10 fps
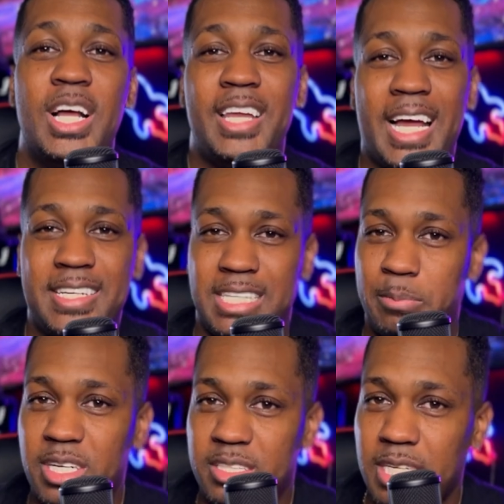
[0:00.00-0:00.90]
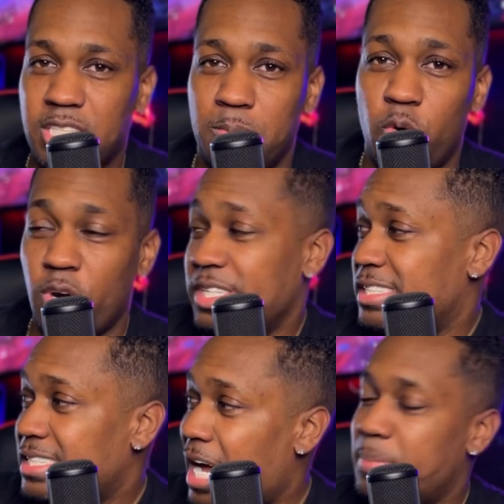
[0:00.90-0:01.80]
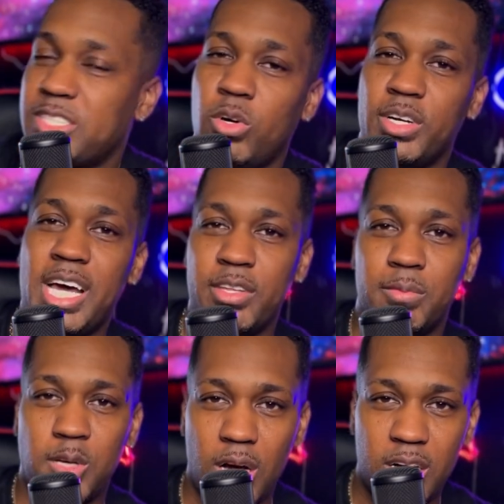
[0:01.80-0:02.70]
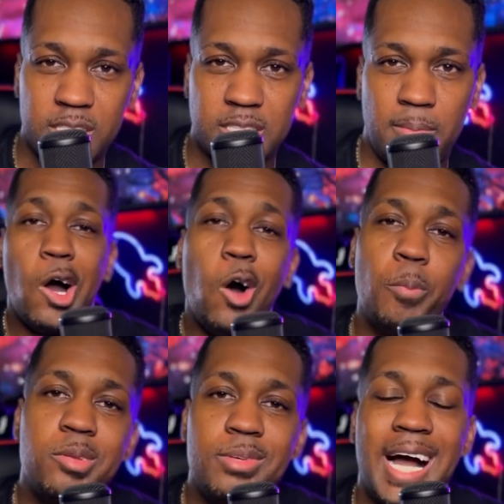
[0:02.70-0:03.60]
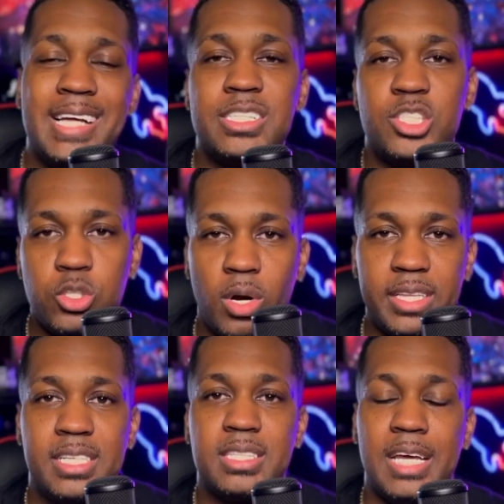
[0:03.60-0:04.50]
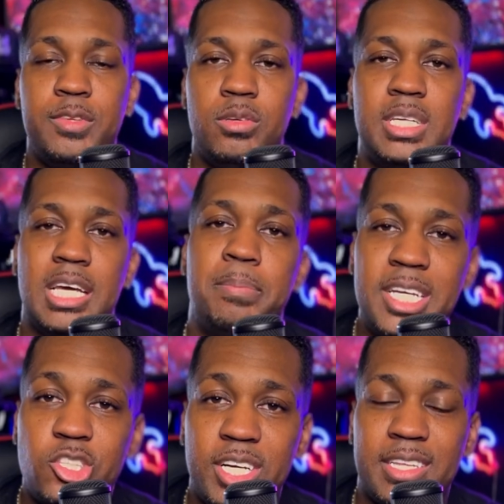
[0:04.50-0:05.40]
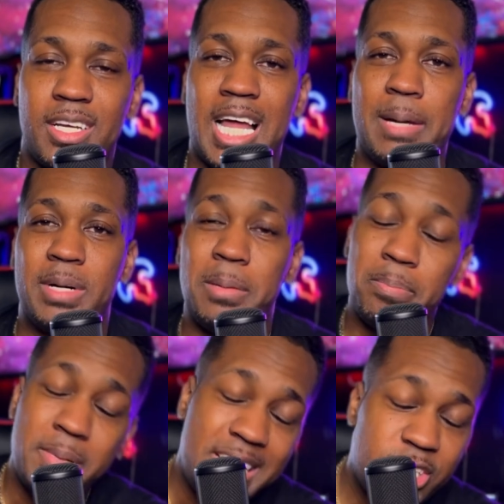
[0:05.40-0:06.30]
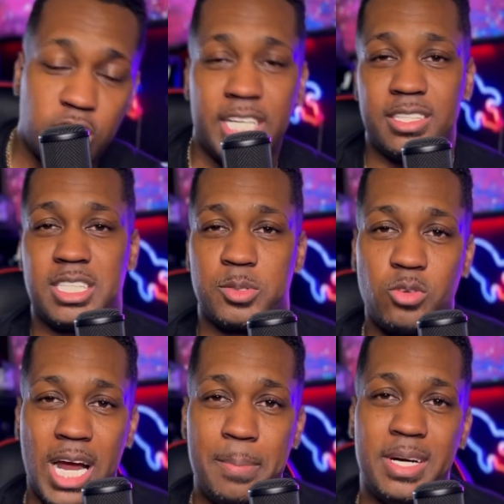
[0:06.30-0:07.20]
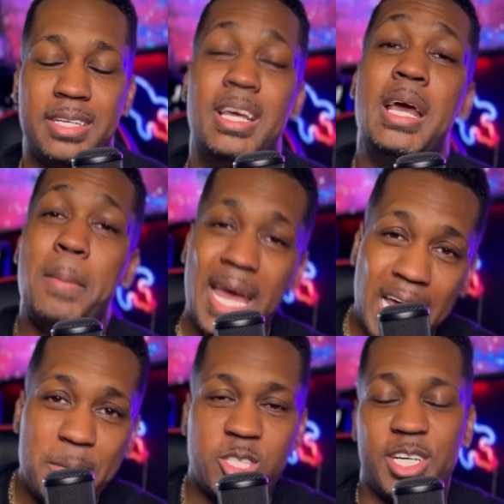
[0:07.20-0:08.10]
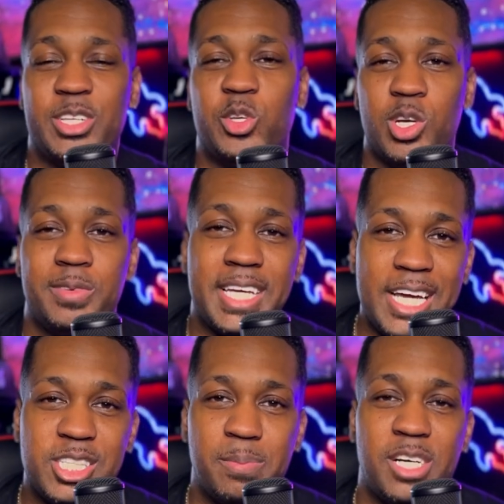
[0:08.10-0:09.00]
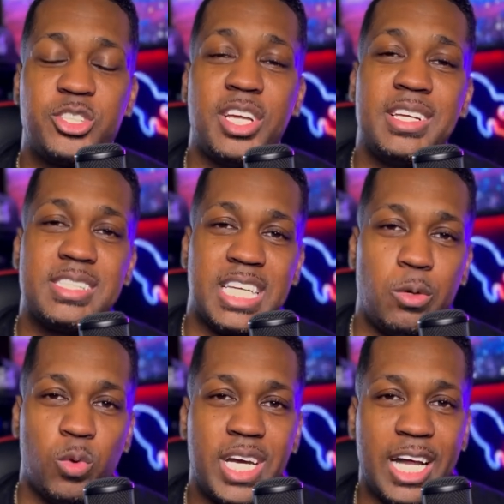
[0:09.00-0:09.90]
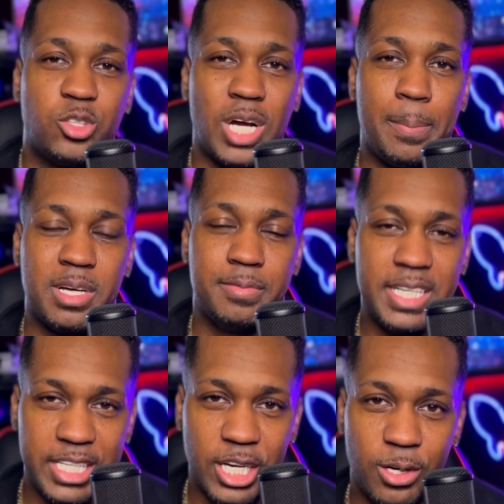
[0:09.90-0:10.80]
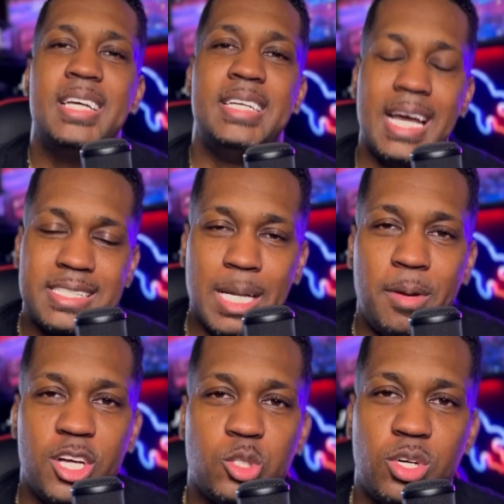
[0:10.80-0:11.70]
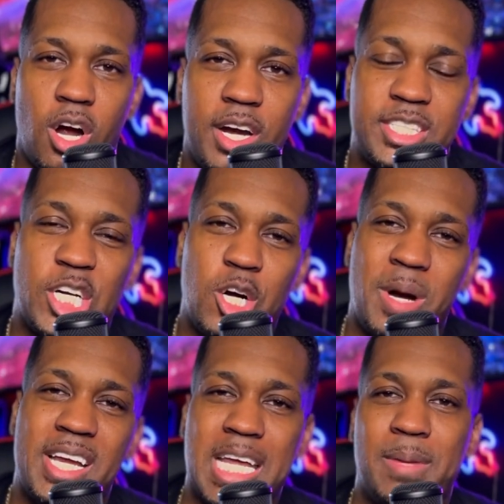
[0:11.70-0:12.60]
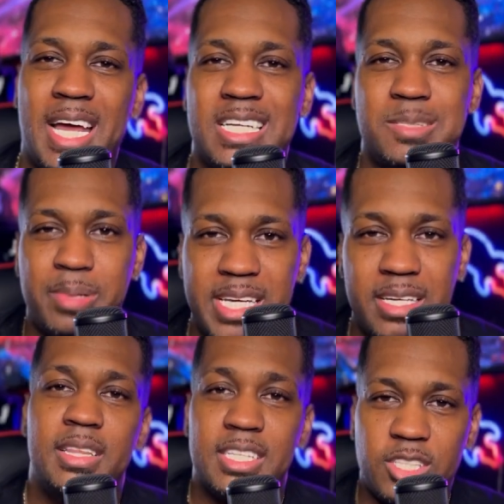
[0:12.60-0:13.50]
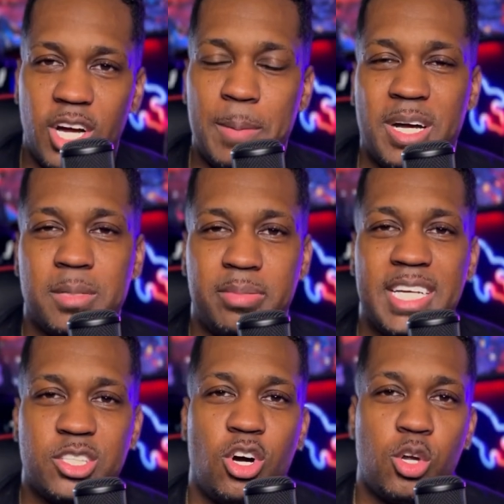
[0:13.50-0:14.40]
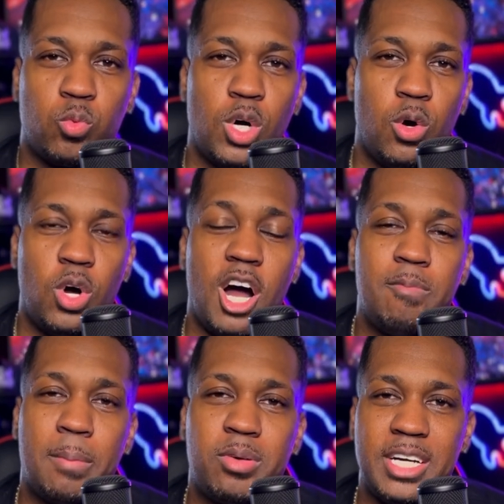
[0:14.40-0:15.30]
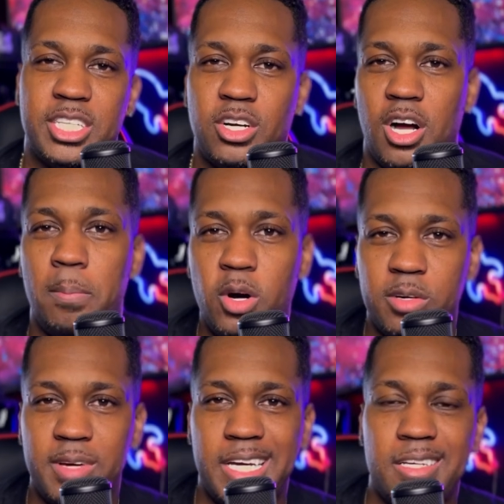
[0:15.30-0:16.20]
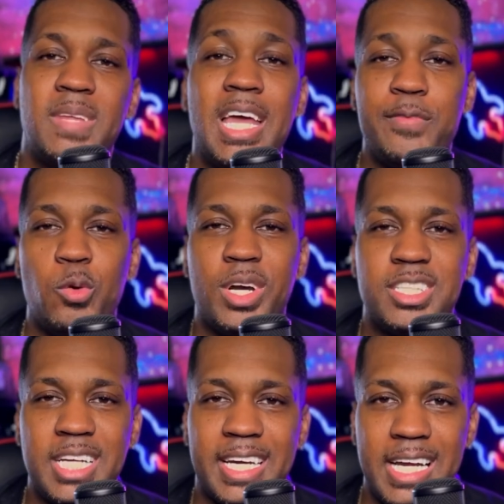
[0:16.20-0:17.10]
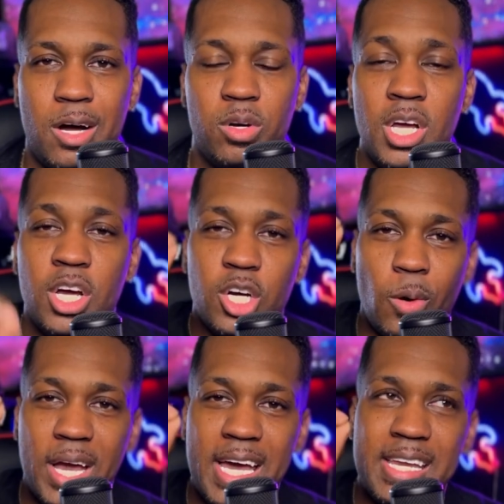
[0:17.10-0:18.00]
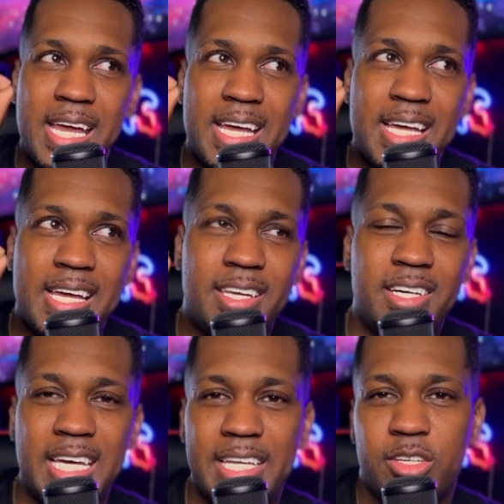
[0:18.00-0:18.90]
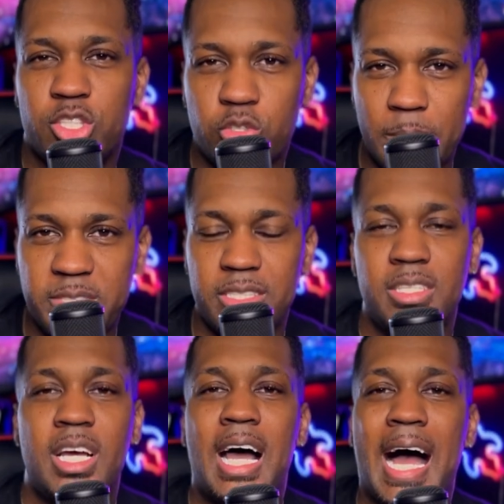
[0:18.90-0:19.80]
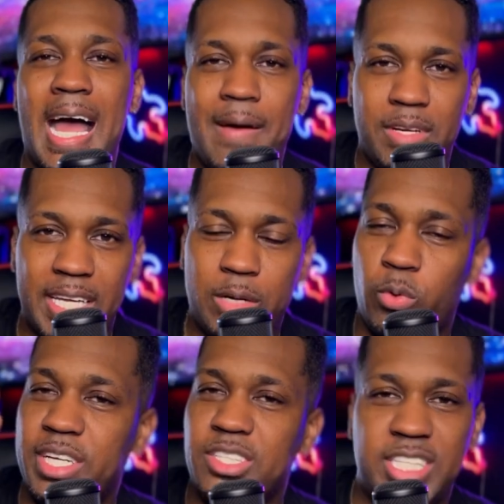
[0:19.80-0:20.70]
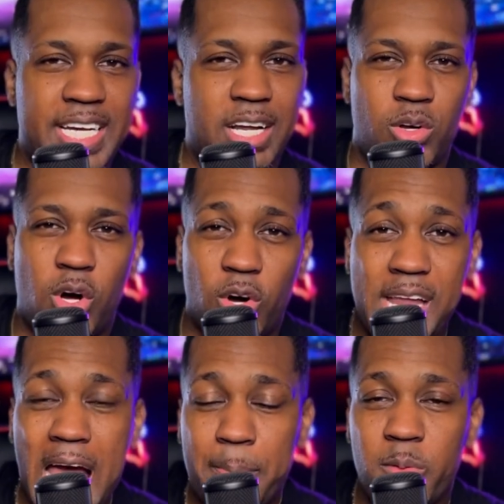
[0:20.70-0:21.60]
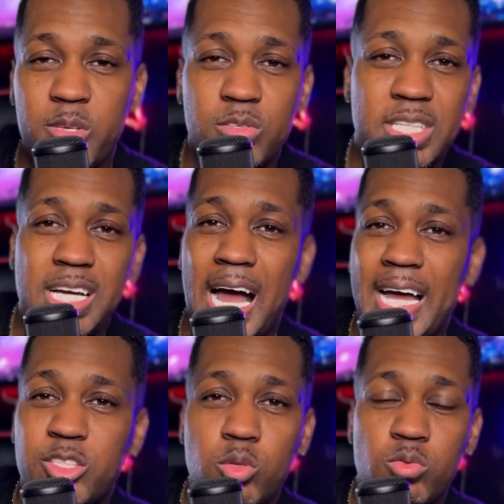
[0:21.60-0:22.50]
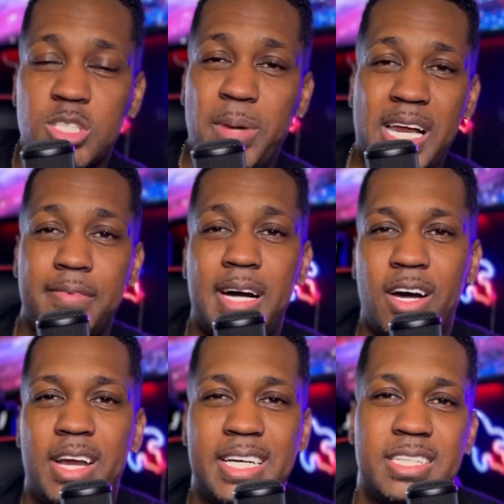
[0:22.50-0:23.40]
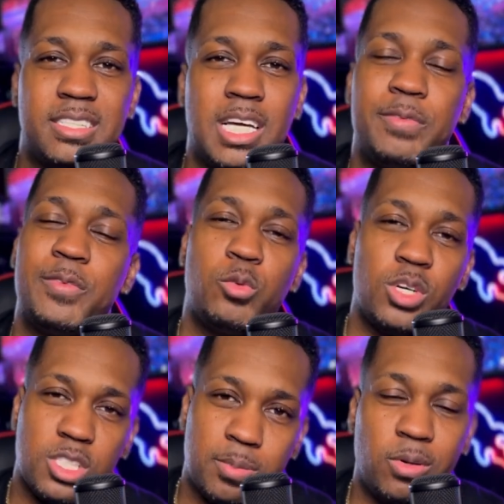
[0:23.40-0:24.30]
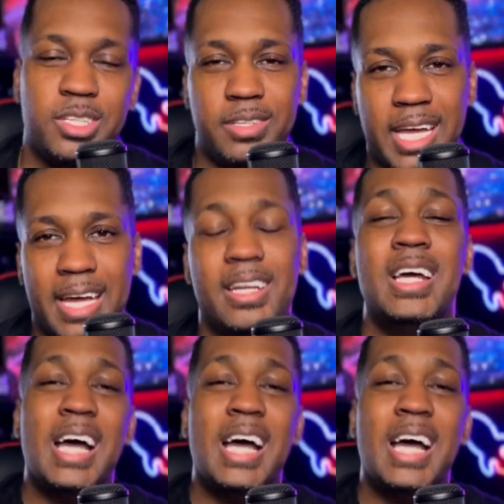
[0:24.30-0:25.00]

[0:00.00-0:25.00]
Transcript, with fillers: Like I said, I'm going to touch some more on these topics on other vlogs. Hope you guys enjoyed this. If you did, be sure to hit the like button, be sure to hit the subscribe button, and be sure to hit the notification bell so you can see when I drop a video. Yes, I'm also an artist. I go by the name of SB. The song I'm about to play is called Whoa off my project called Motivated. If you want to check it out, go ahead and look in the description. I have a link where you can check it out on Apple Music, iTunes, Spotify, all that good stuff. And if you want to support, you can.